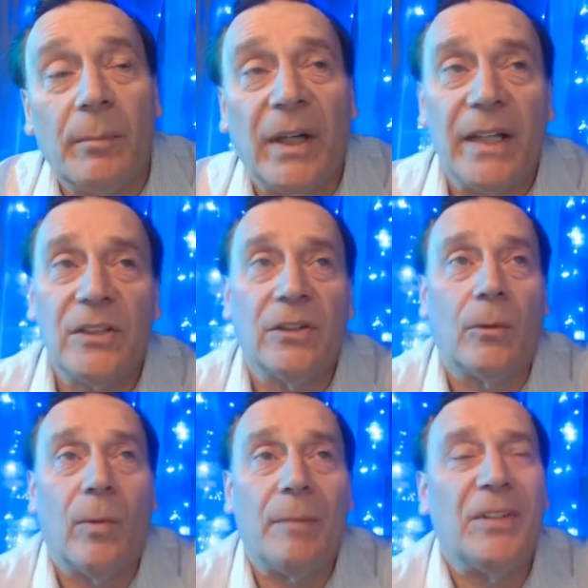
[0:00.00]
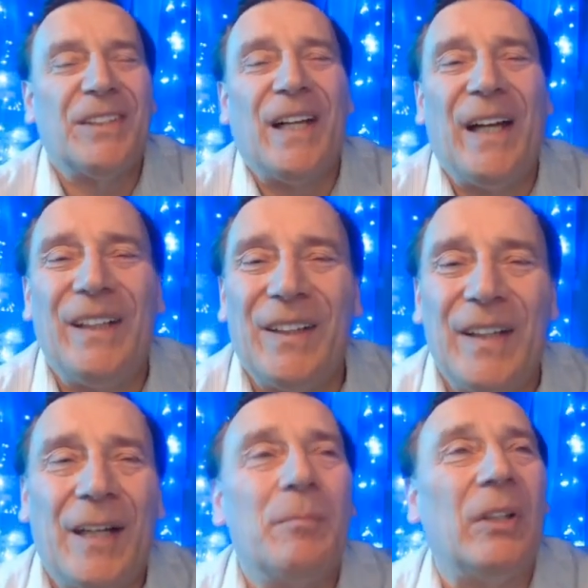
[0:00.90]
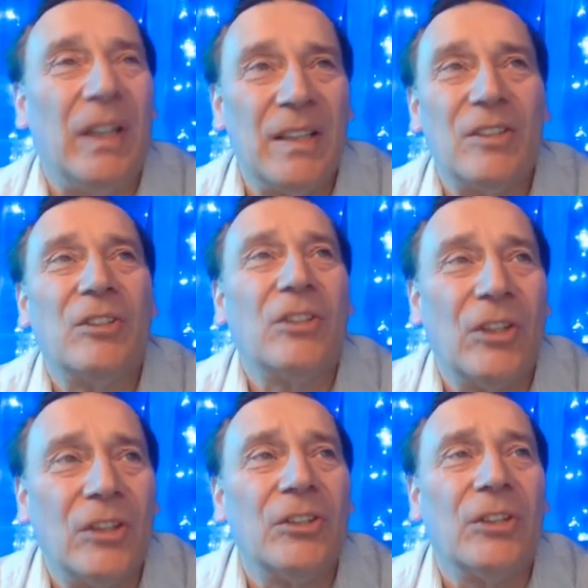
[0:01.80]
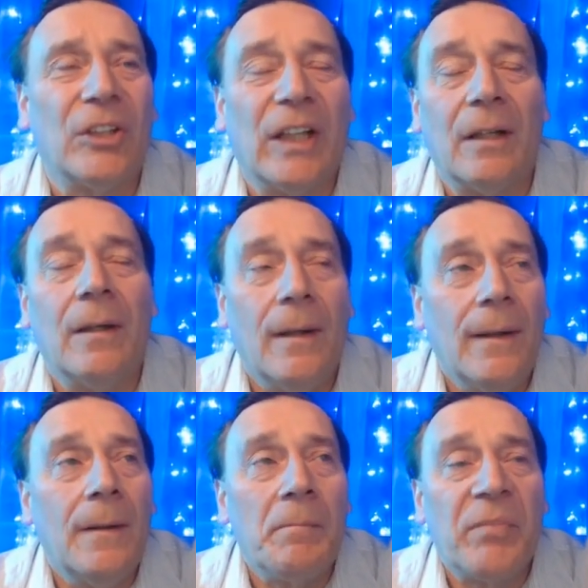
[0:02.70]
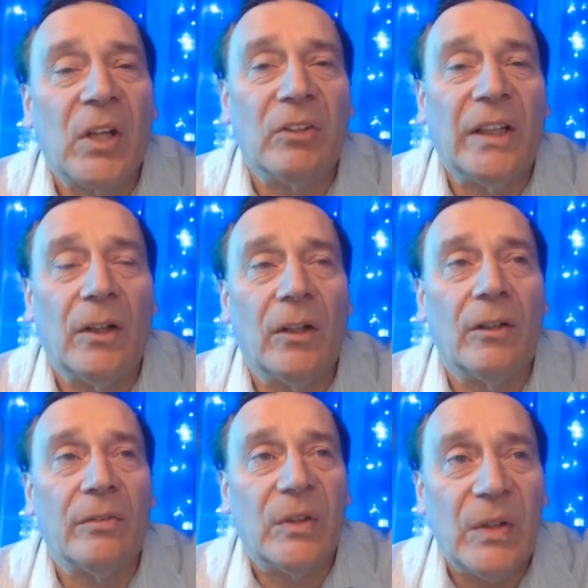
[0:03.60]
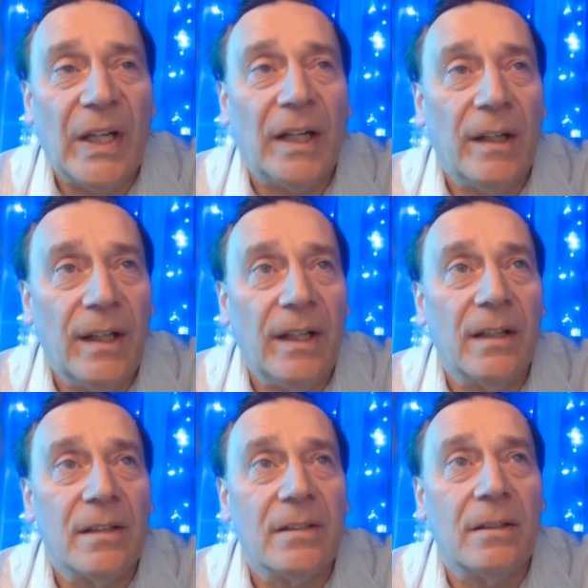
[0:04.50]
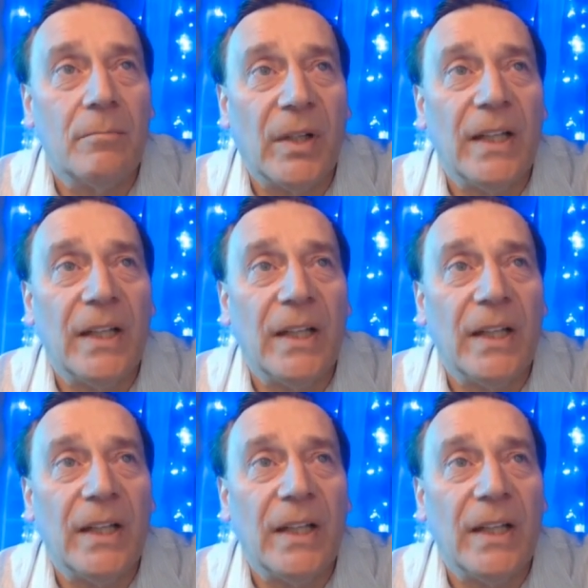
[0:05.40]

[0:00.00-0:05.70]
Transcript: replace your web designer yet, but it sure, sure can create a lot of good ideas and